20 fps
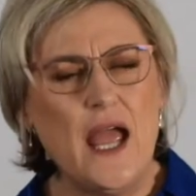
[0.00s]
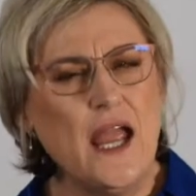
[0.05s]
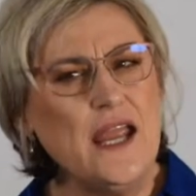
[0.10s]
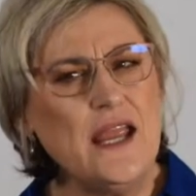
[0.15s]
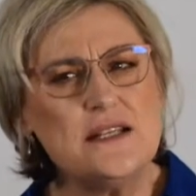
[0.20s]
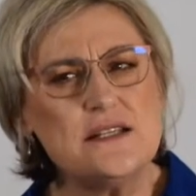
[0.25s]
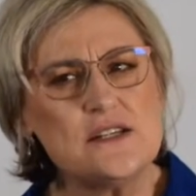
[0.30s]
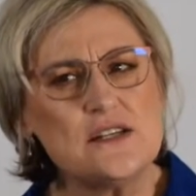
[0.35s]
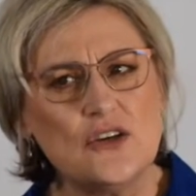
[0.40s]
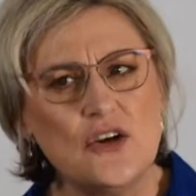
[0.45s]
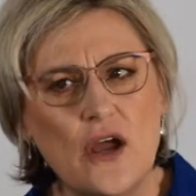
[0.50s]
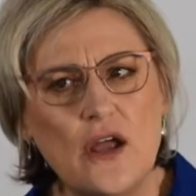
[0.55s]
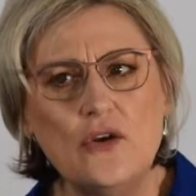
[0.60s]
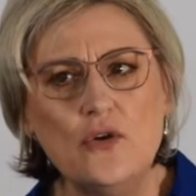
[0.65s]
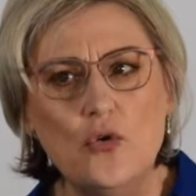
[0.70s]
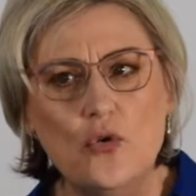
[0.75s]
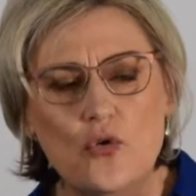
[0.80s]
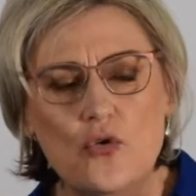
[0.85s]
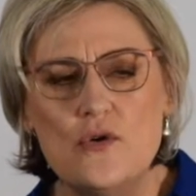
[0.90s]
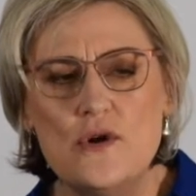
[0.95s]
It's
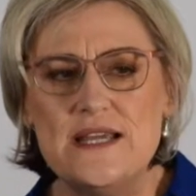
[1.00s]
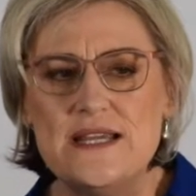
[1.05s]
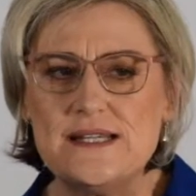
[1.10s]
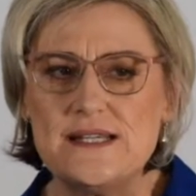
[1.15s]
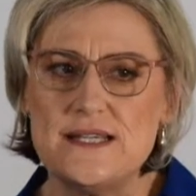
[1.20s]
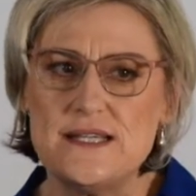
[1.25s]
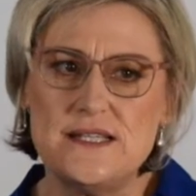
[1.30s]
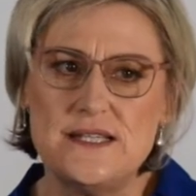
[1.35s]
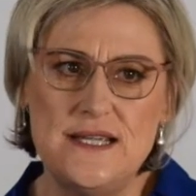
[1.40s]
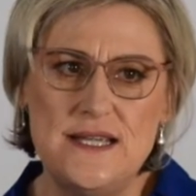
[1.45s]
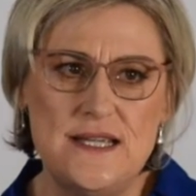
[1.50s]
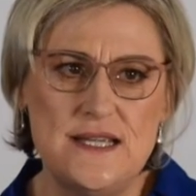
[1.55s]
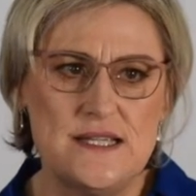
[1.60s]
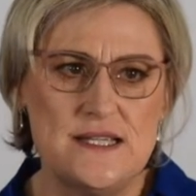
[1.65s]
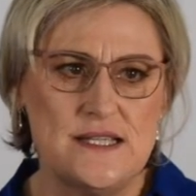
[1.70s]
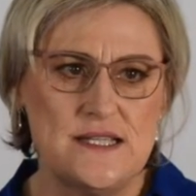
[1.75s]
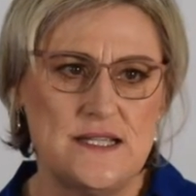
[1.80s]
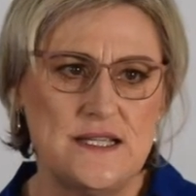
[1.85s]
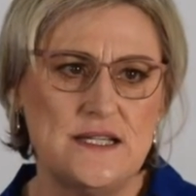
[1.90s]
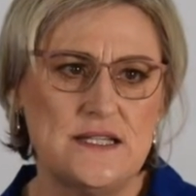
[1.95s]
not always as
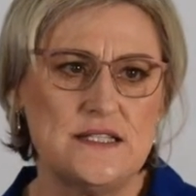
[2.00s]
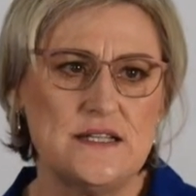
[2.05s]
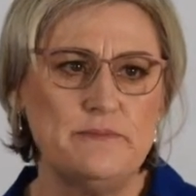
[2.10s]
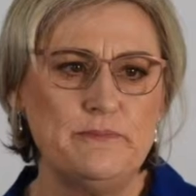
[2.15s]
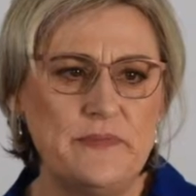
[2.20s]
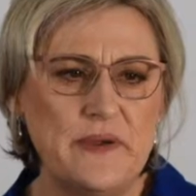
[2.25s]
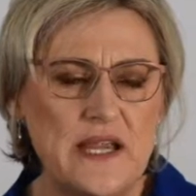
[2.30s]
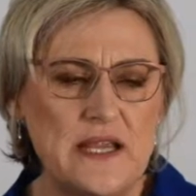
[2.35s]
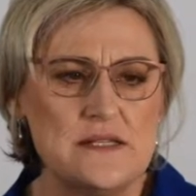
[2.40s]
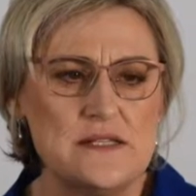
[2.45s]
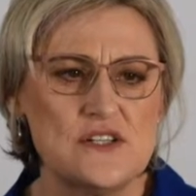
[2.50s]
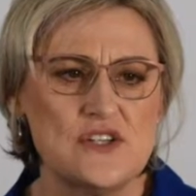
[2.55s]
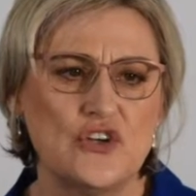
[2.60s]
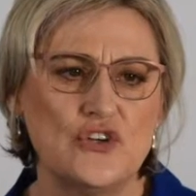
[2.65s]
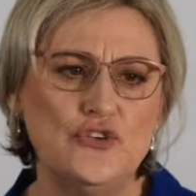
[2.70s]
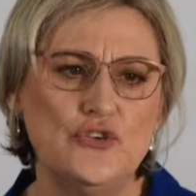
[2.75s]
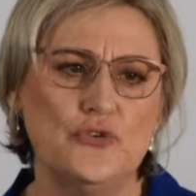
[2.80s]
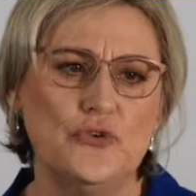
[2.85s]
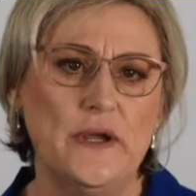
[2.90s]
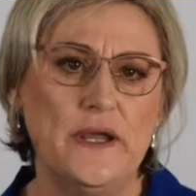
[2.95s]
easy. It depends
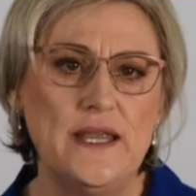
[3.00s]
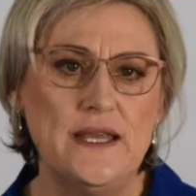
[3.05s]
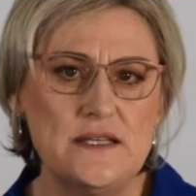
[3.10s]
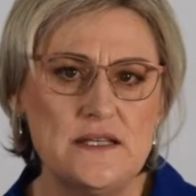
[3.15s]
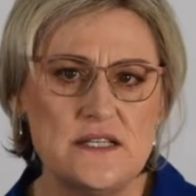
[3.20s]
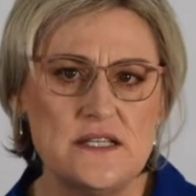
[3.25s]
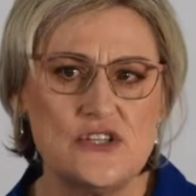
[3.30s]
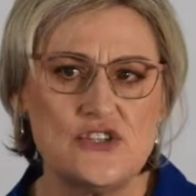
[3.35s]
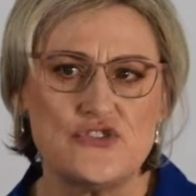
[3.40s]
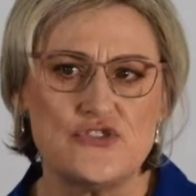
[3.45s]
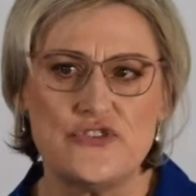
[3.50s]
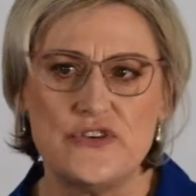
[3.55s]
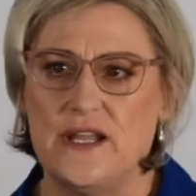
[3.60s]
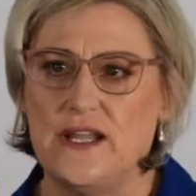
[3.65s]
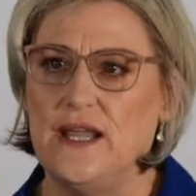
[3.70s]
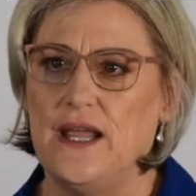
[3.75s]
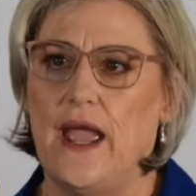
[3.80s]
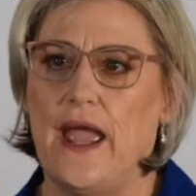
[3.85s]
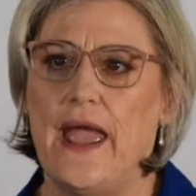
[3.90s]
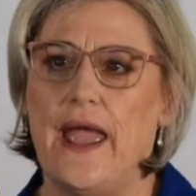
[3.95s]
on your
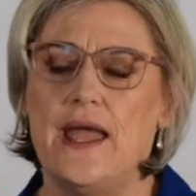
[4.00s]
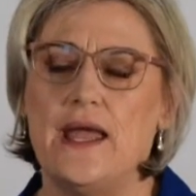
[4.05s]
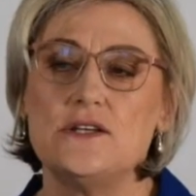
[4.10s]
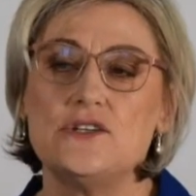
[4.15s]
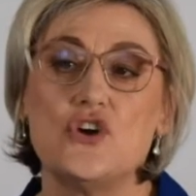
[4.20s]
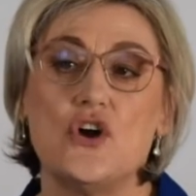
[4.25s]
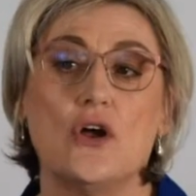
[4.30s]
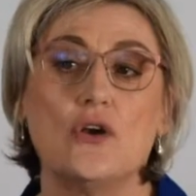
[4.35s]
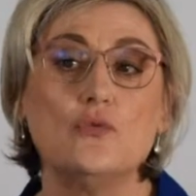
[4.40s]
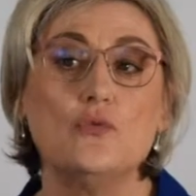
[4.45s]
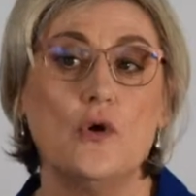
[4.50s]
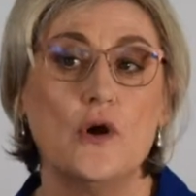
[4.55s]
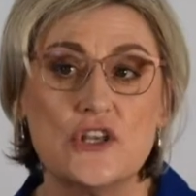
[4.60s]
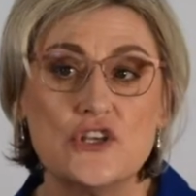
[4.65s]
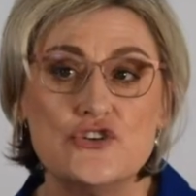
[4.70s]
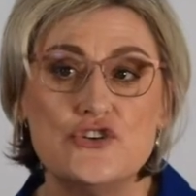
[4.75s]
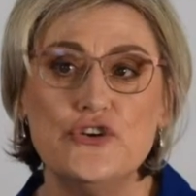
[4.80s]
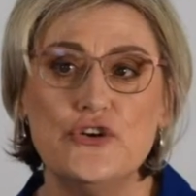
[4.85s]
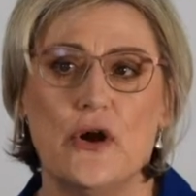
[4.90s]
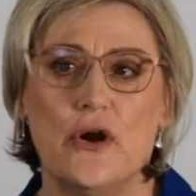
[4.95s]
industry and on
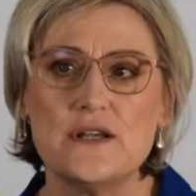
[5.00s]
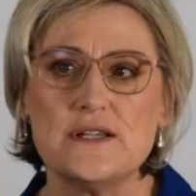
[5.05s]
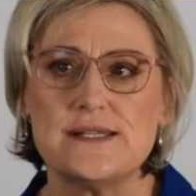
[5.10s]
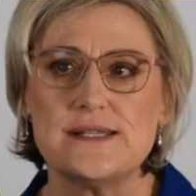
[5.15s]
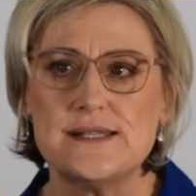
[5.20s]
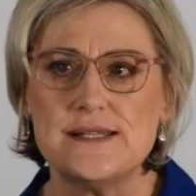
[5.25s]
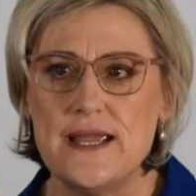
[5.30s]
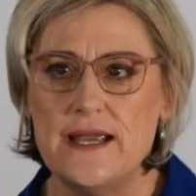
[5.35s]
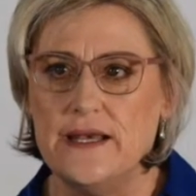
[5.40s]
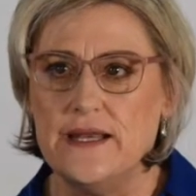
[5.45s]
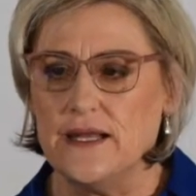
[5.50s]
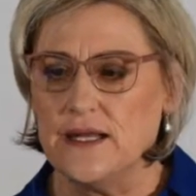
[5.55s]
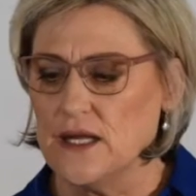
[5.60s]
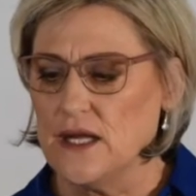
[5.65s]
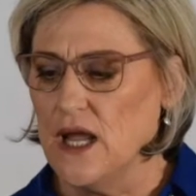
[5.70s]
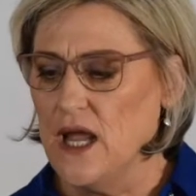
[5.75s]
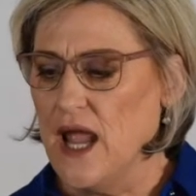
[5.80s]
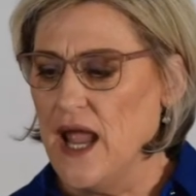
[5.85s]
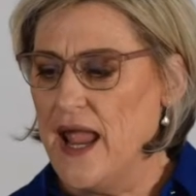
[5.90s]
what you are selling.